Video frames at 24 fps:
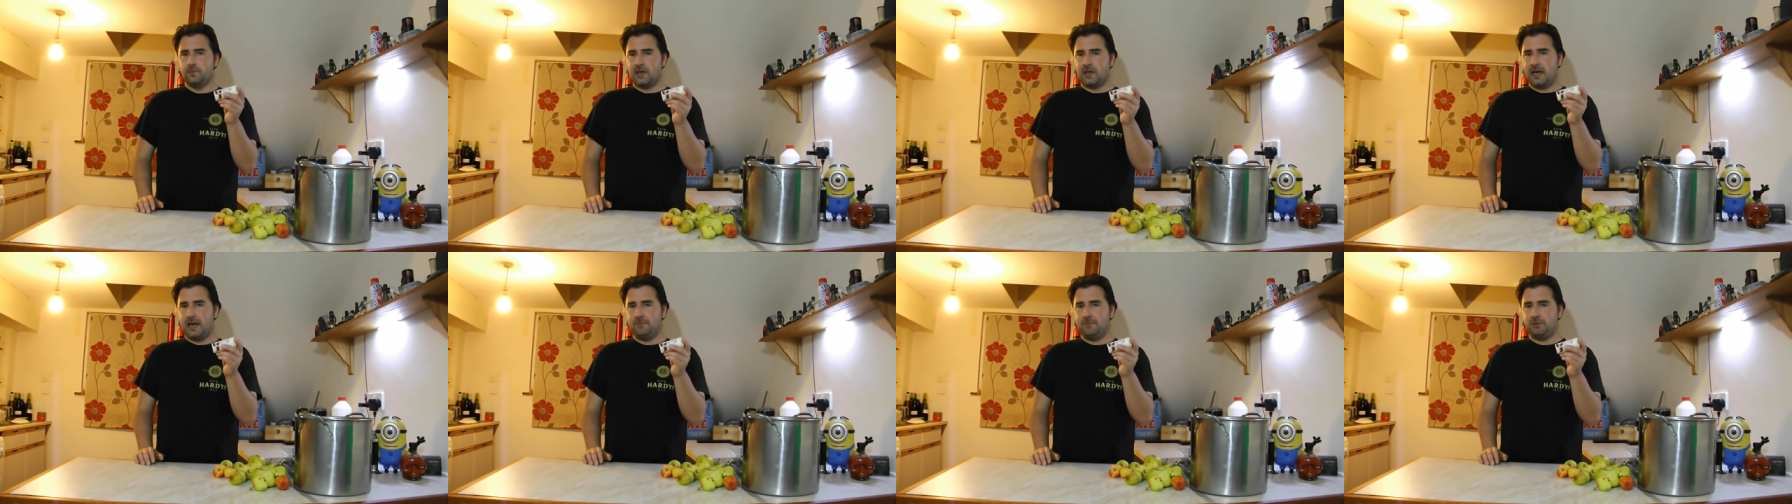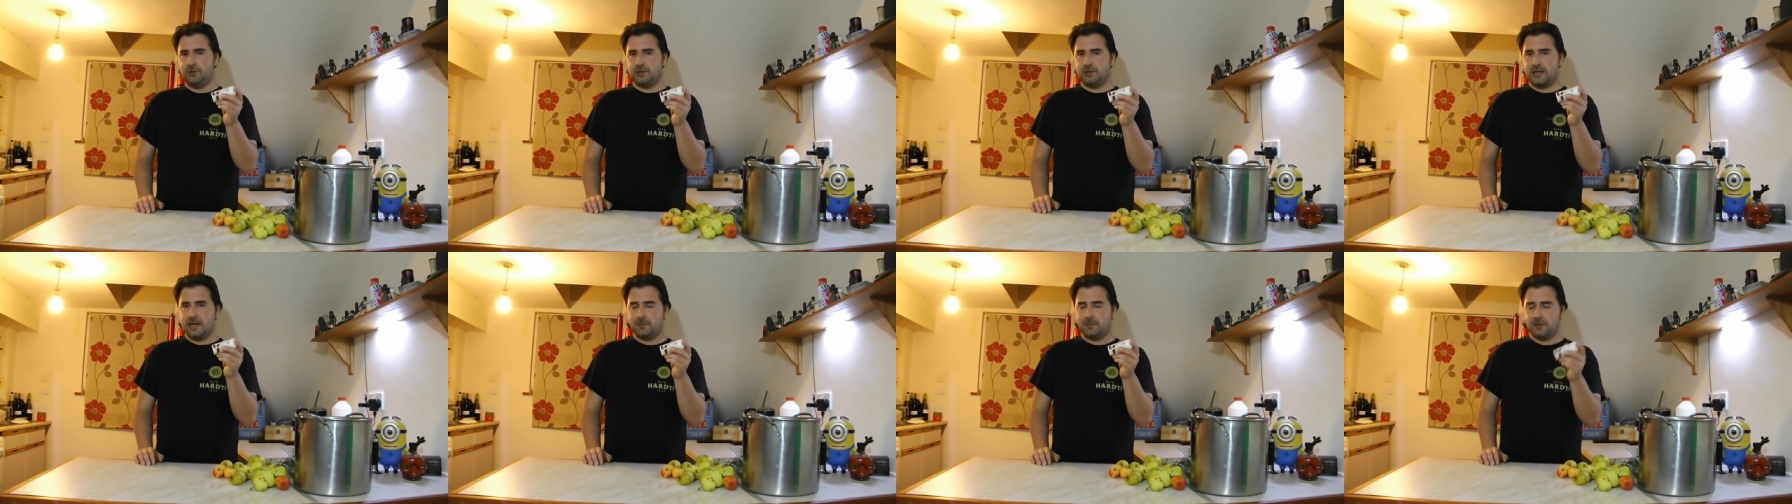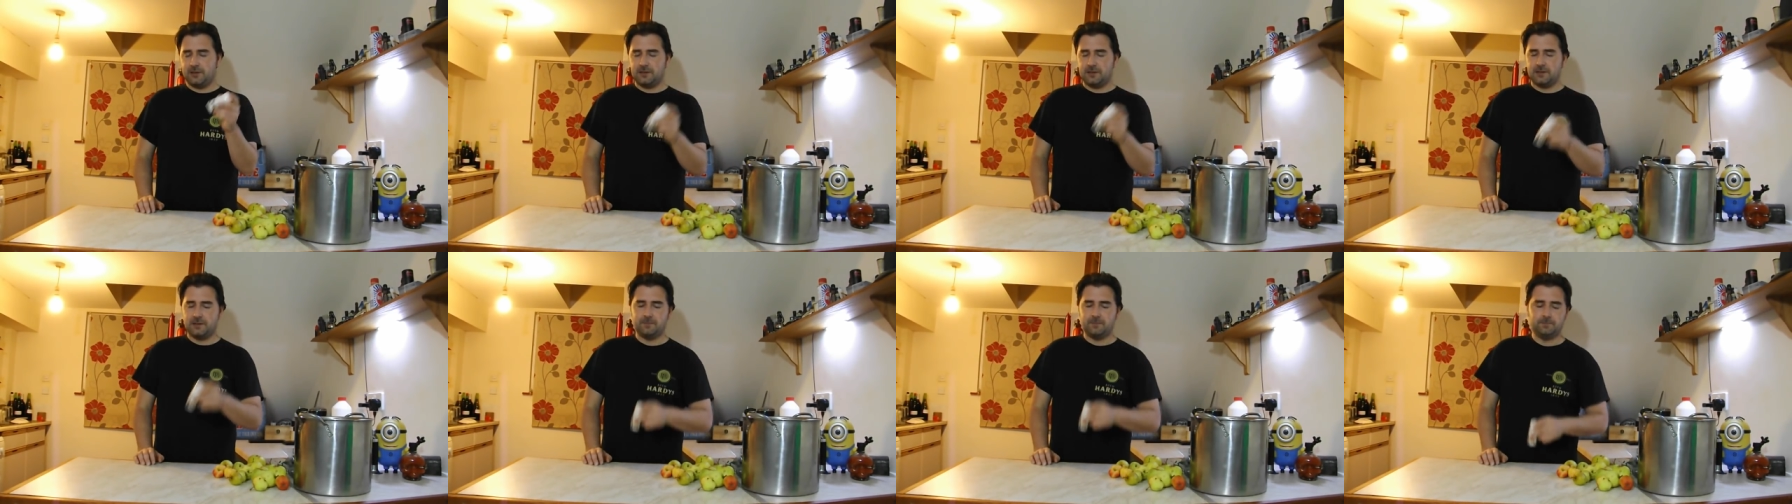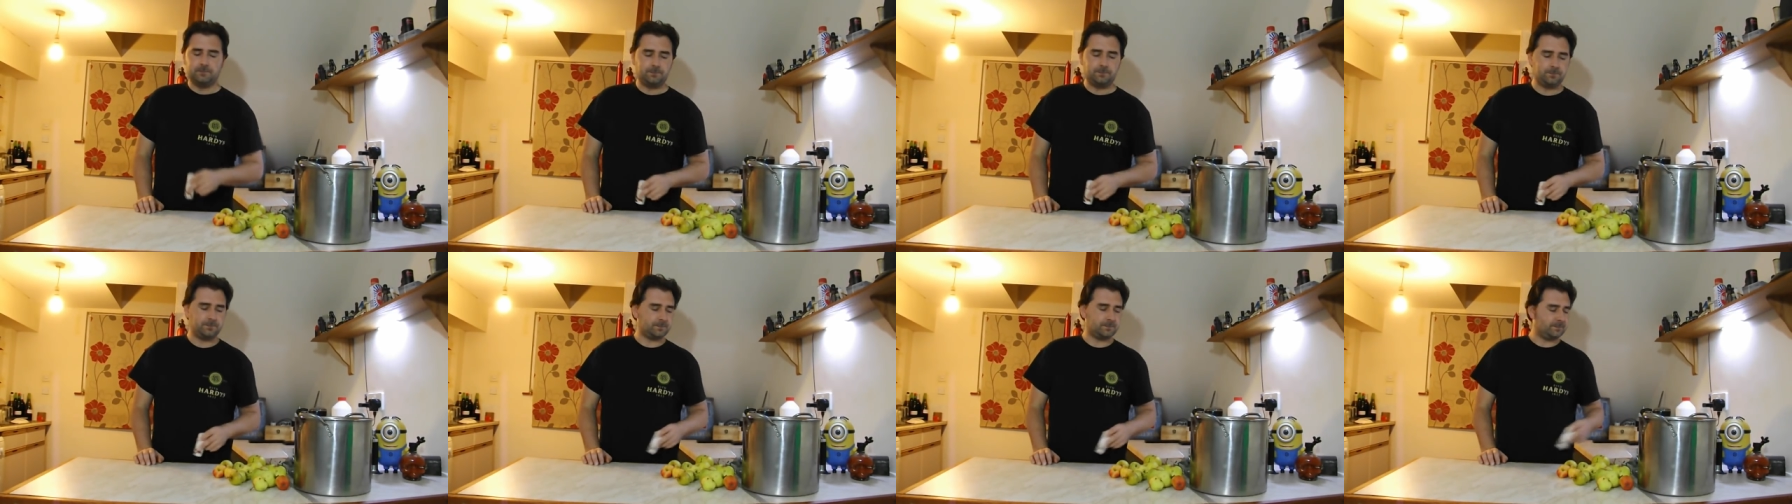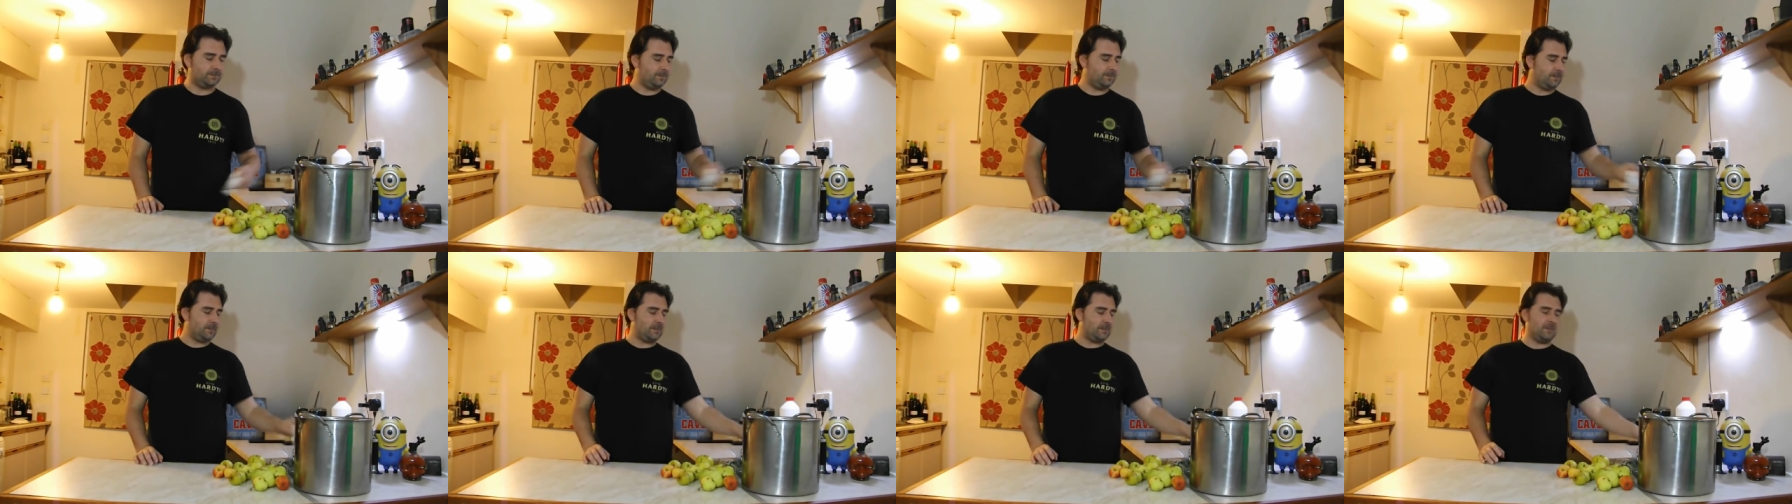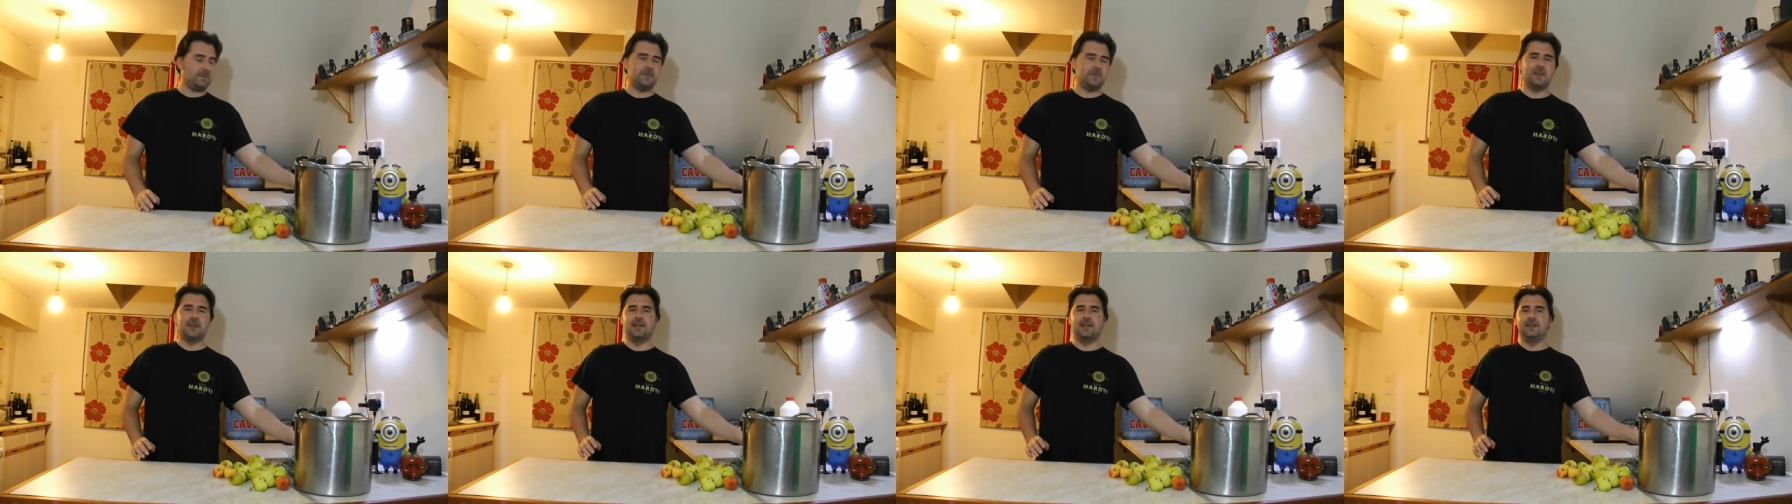Campden tablets.
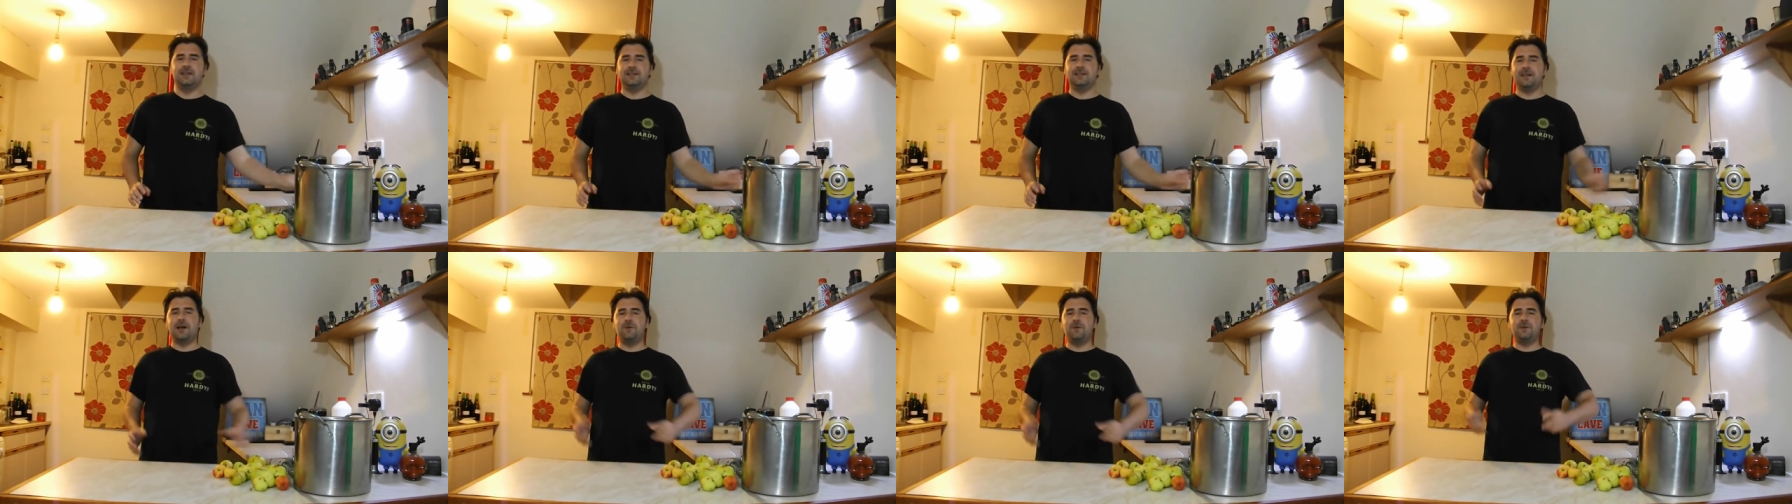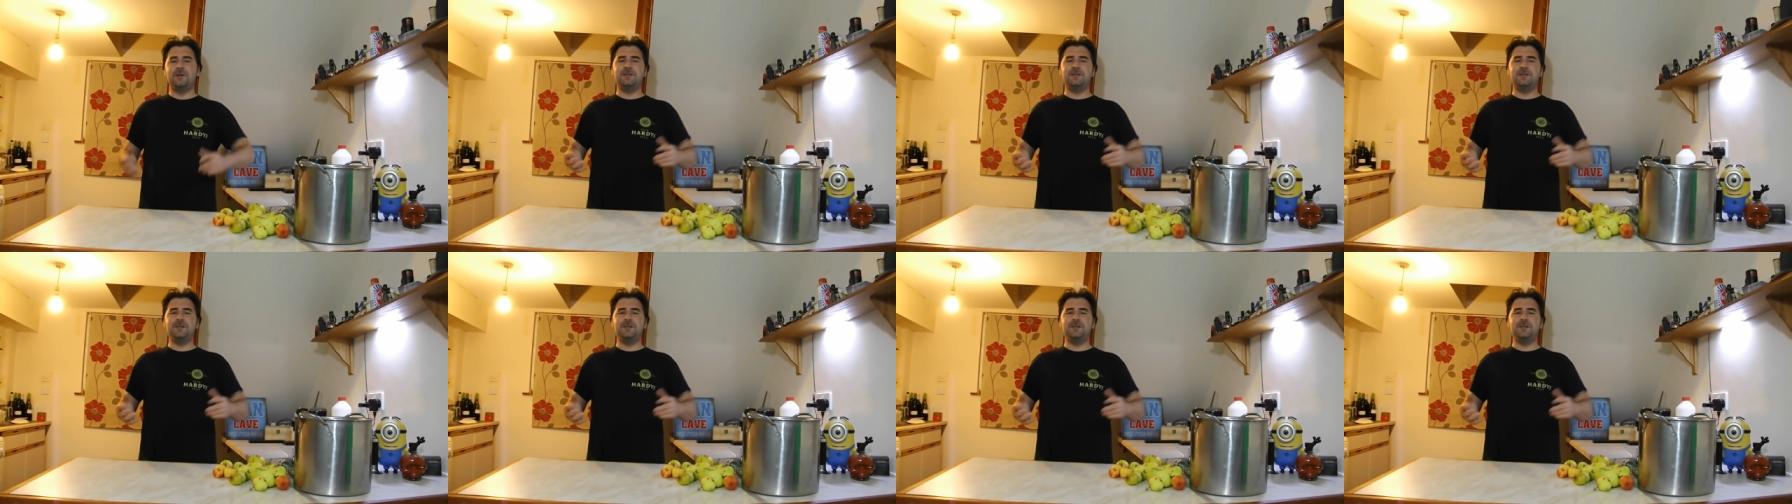Now